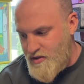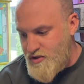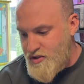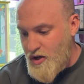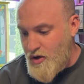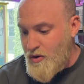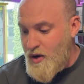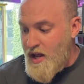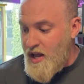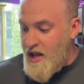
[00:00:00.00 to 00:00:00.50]

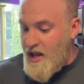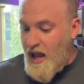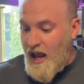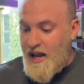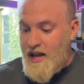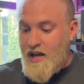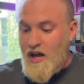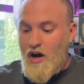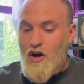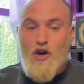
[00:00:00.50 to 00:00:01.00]
So
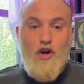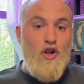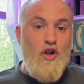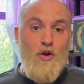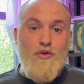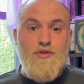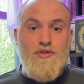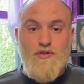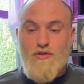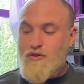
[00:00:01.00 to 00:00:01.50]
a
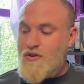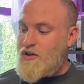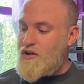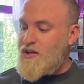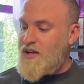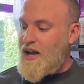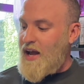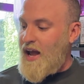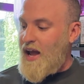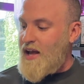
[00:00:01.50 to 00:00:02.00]
closer
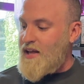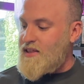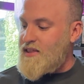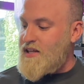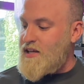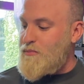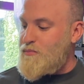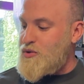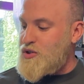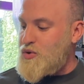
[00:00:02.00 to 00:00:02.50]
look at
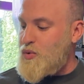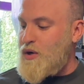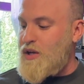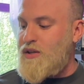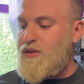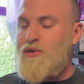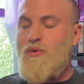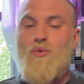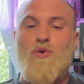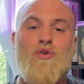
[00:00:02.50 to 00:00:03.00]
the
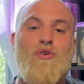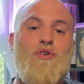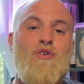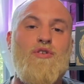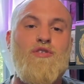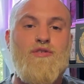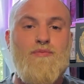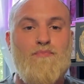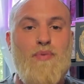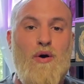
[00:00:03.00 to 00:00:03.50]
Between the
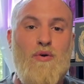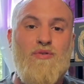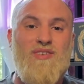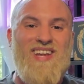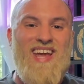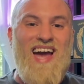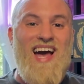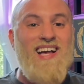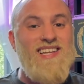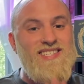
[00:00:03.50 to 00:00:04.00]
Worlds Bone
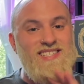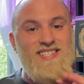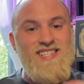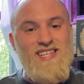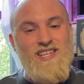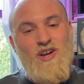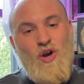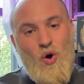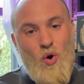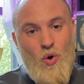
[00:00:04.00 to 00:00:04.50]

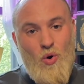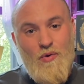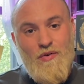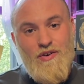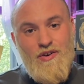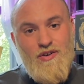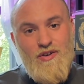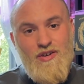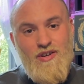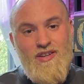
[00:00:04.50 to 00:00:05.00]
Casting
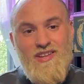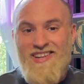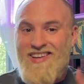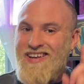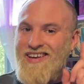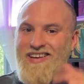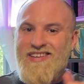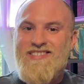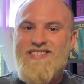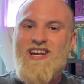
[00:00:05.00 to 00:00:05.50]
Oracle
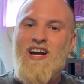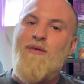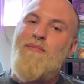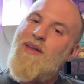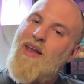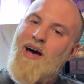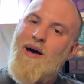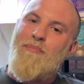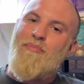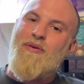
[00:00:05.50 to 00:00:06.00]
is
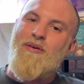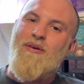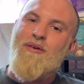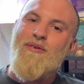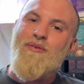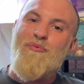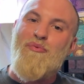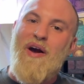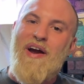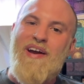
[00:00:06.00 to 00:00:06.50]
coming up
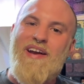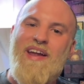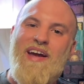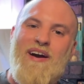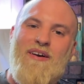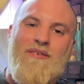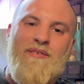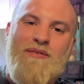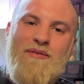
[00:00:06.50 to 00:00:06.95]
right now.